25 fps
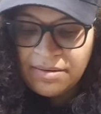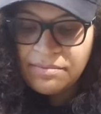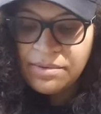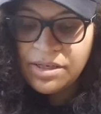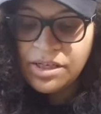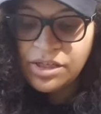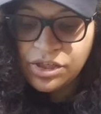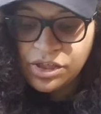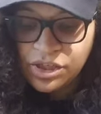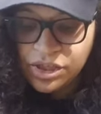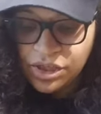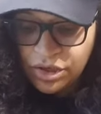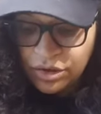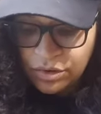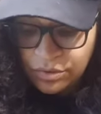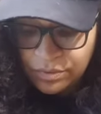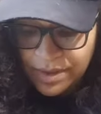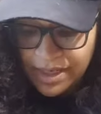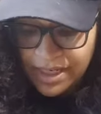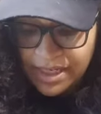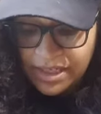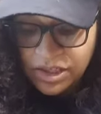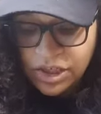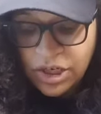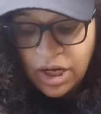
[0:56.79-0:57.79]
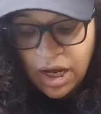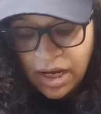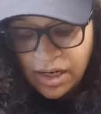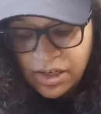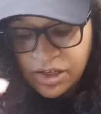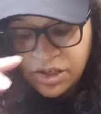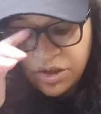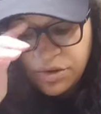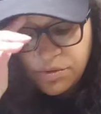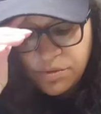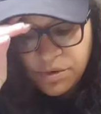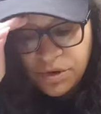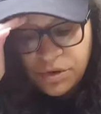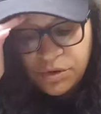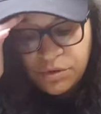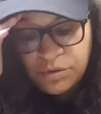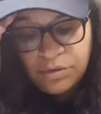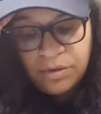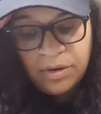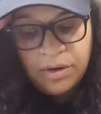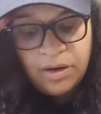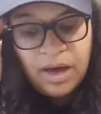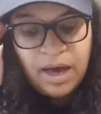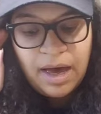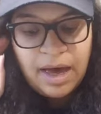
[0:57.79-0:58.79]
So we talked
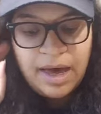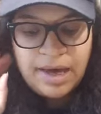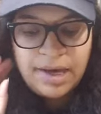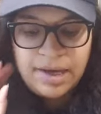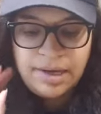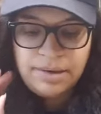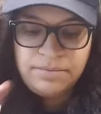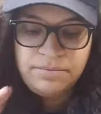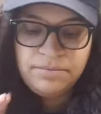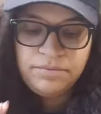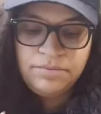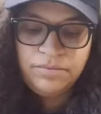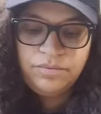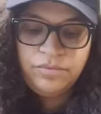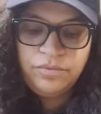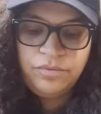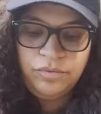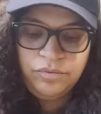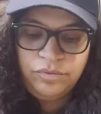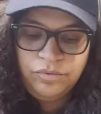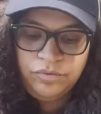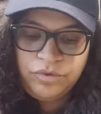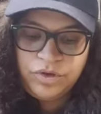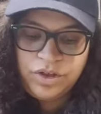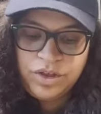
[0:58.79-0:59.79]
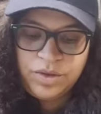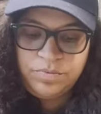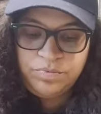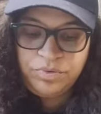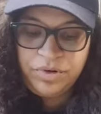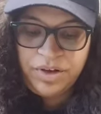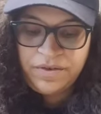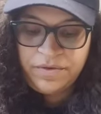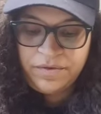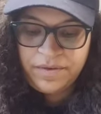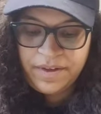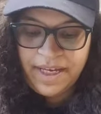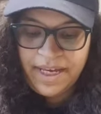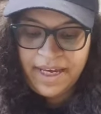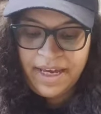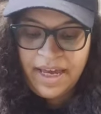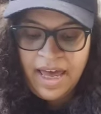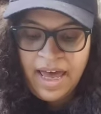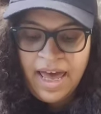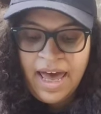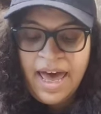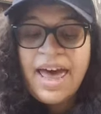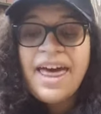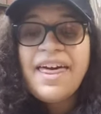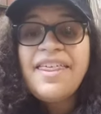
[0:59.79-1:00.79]
through just briefly
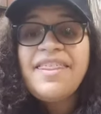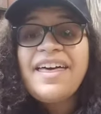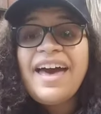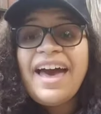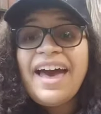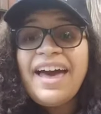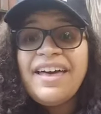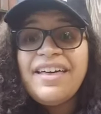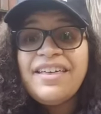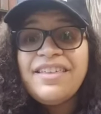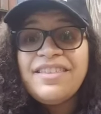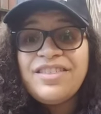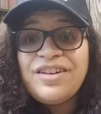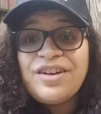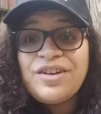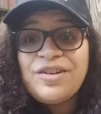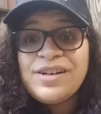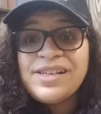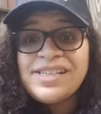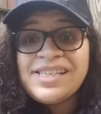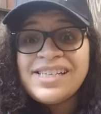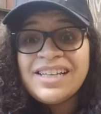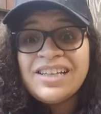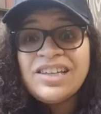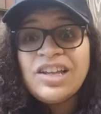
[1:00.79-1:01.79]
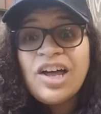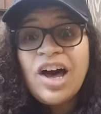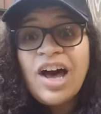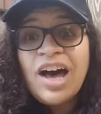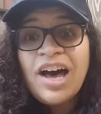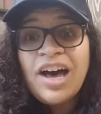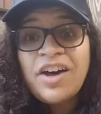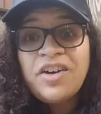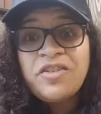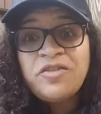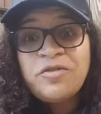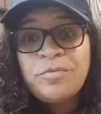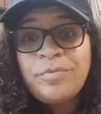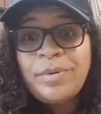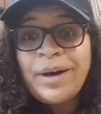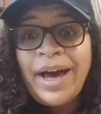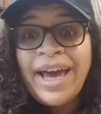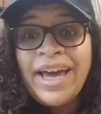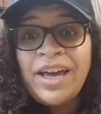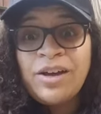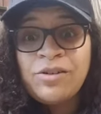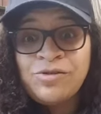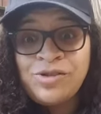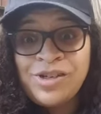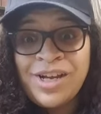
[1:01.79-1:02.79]
that there is a law of
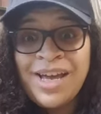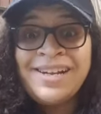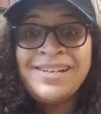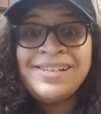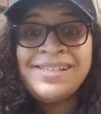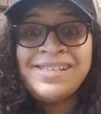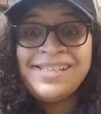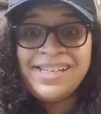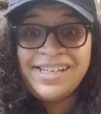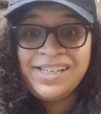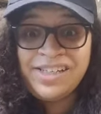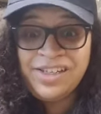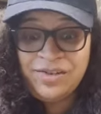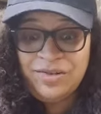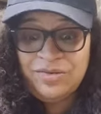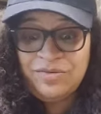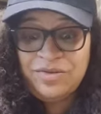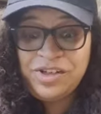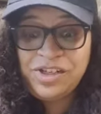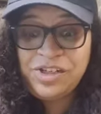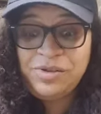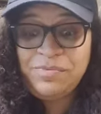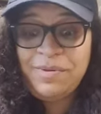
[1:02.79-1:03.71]
biogenesis, which